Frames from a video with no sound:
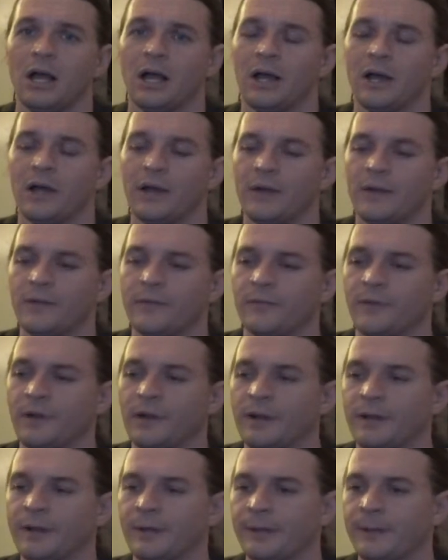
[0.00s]
of
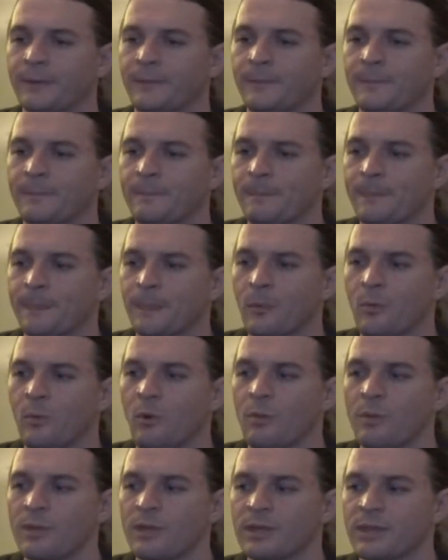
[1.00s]

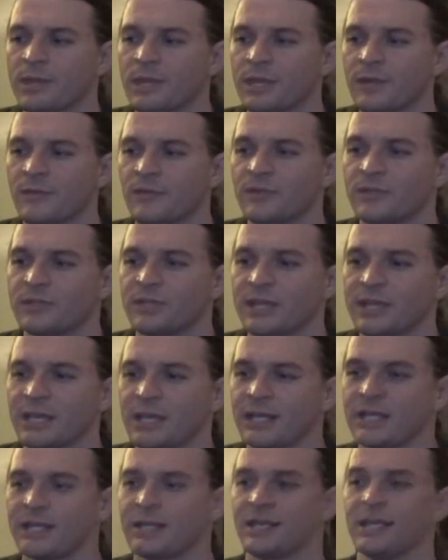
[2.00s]
what we can think of as like
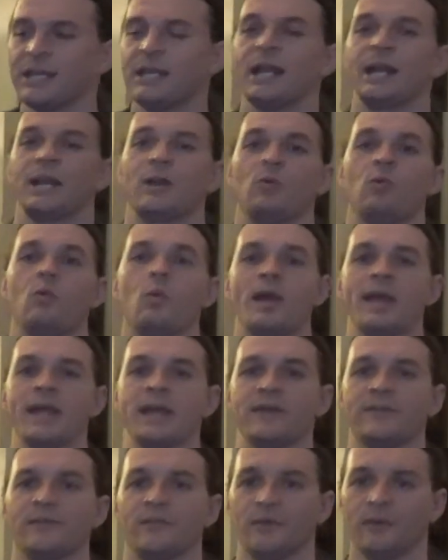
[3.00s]
a kinetic
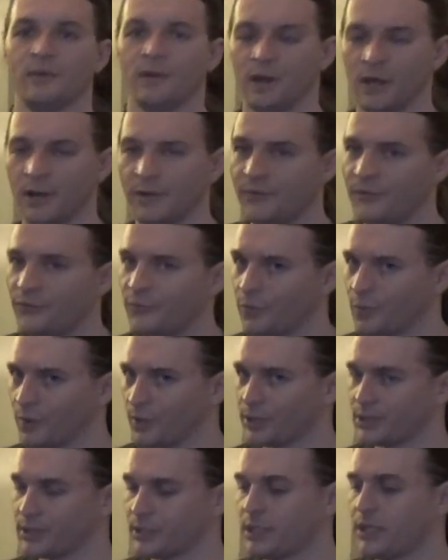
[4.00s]
wave of
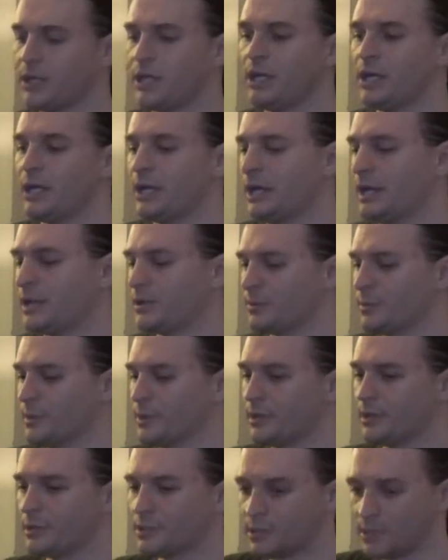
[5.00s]
force. In other
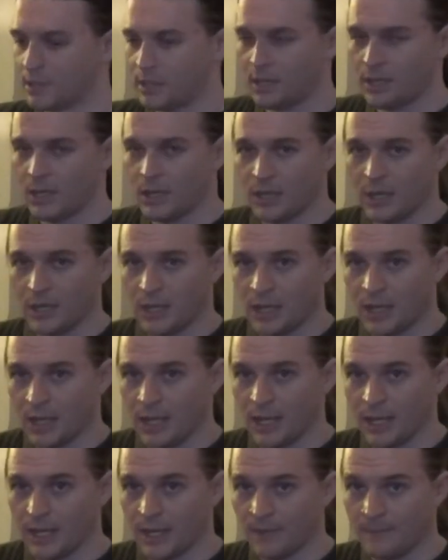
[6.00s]
words,
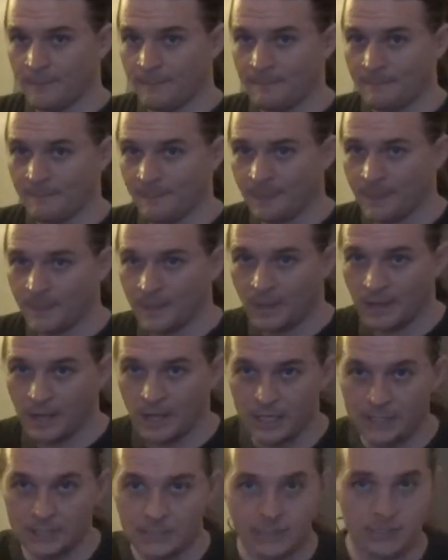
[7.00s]
I come,
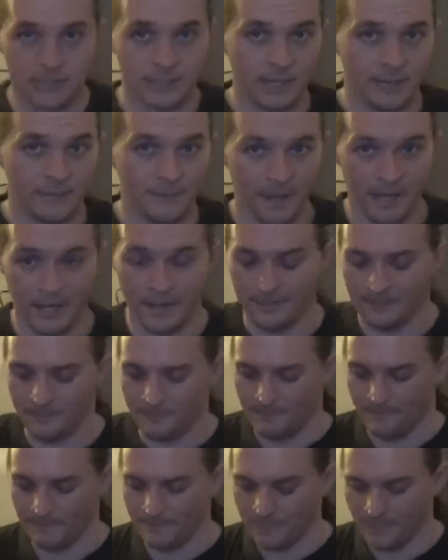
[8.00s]
I step in,
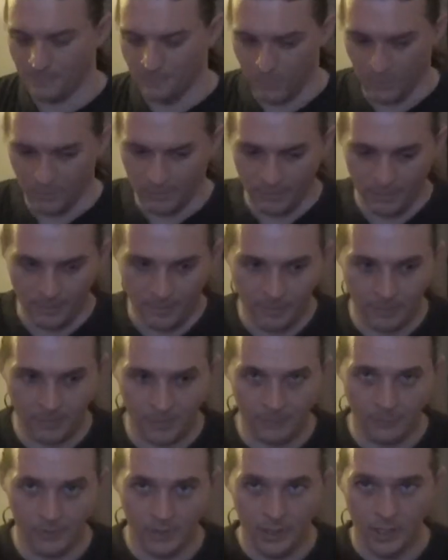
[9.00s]
bump, bump, bump, bump,
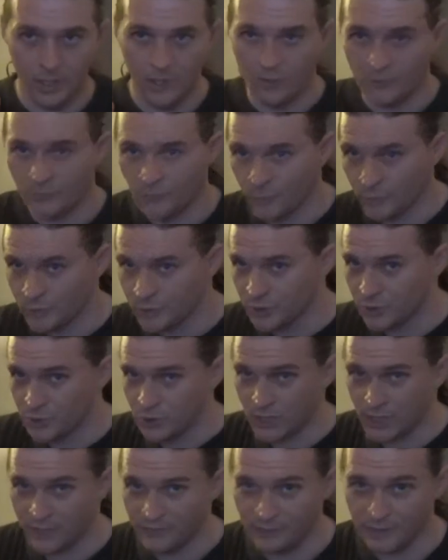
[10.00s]
bump. Force is
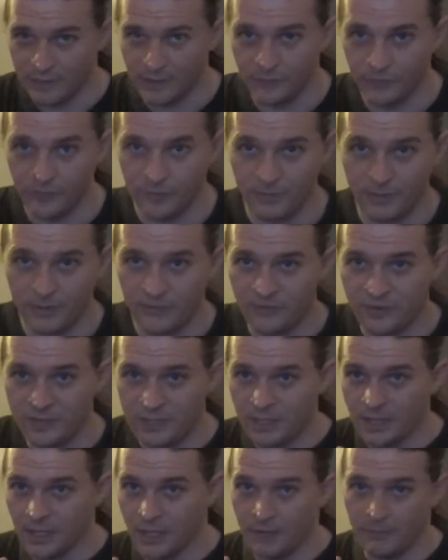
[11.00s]
traveling from my
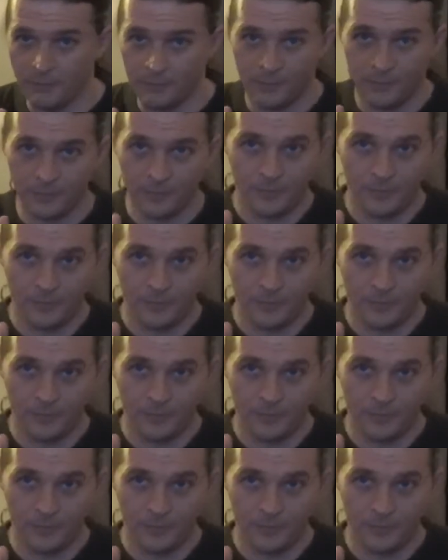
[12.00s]
feet up.